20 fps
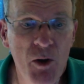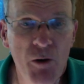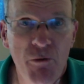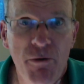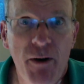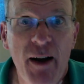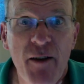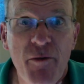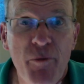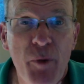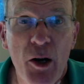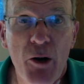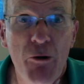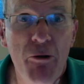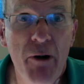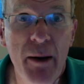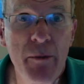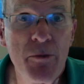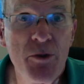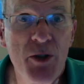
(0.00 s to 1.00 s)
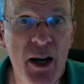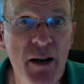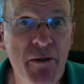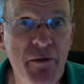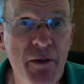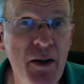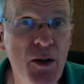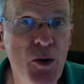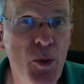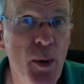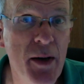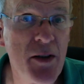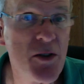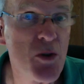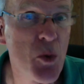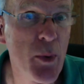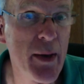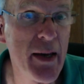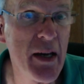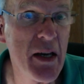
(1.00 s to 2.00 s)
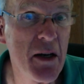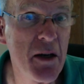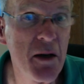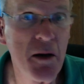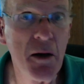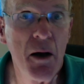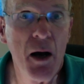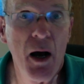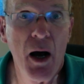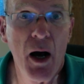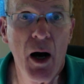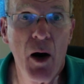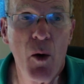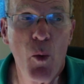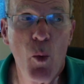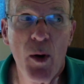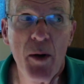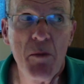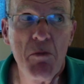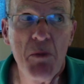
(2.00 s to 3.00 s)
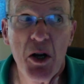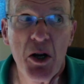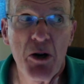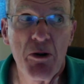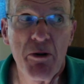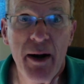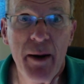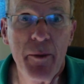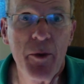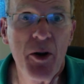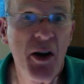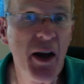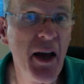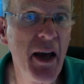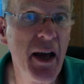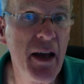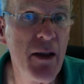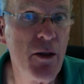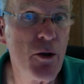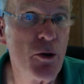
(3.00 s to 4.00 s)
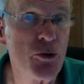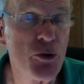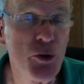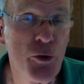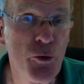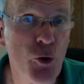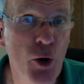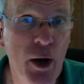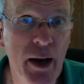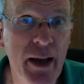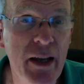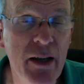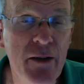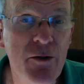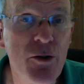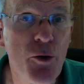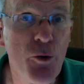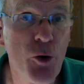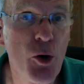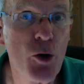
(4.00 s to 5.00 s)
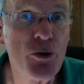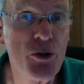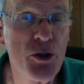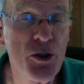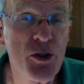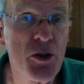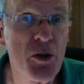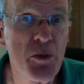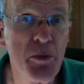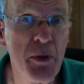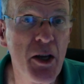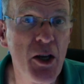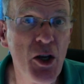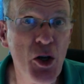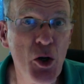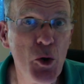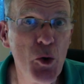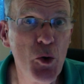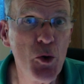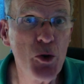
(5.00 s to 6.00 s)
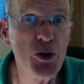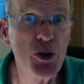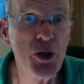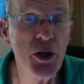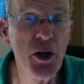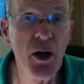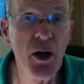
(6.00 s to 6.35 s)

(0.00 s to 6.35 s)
5 milligrams IV twice a week, 1 milligram a day. Those are varieties of doses that are being used.